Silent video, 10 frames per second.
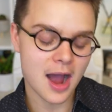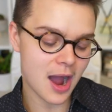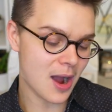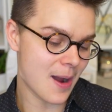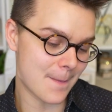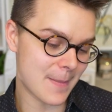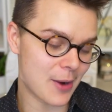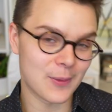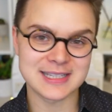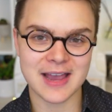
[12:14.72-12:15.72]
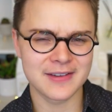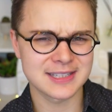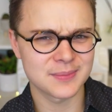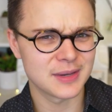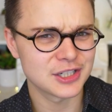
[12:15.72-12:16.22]
Um, I was having
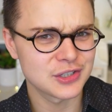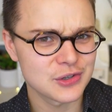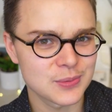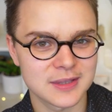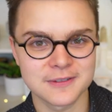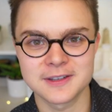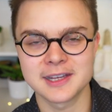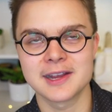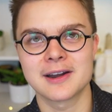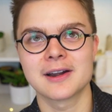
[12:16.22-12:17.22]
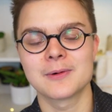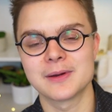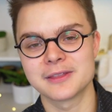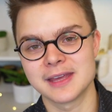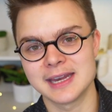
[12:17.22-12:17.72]
some issues with the Figuier
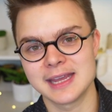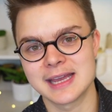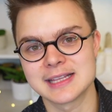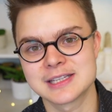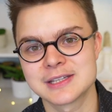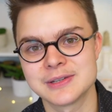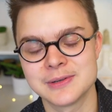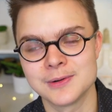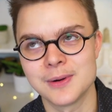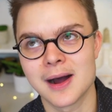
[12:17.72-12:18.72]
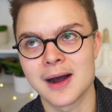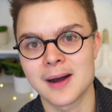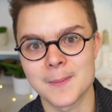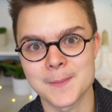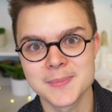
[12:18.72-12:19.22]
with getting it to
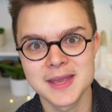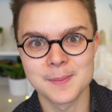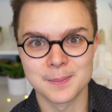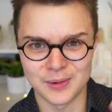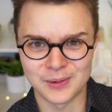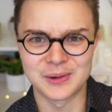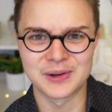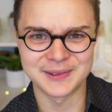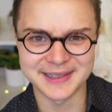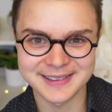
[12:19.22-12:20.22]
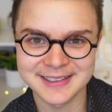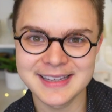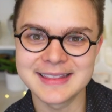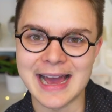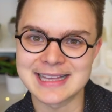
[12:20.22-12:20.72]
um, burn
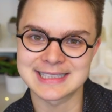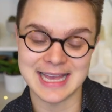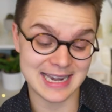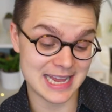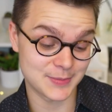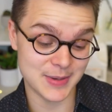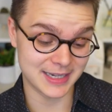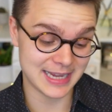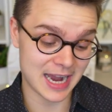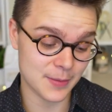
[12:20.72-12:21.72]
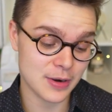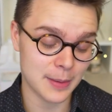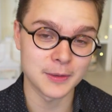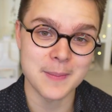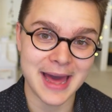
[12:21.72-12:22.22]
cleanly. That scent has been kind of
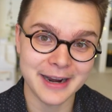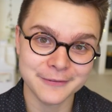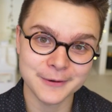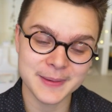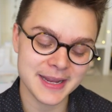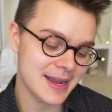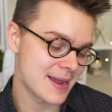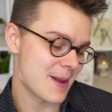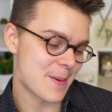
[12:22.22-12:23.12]
problematic for me.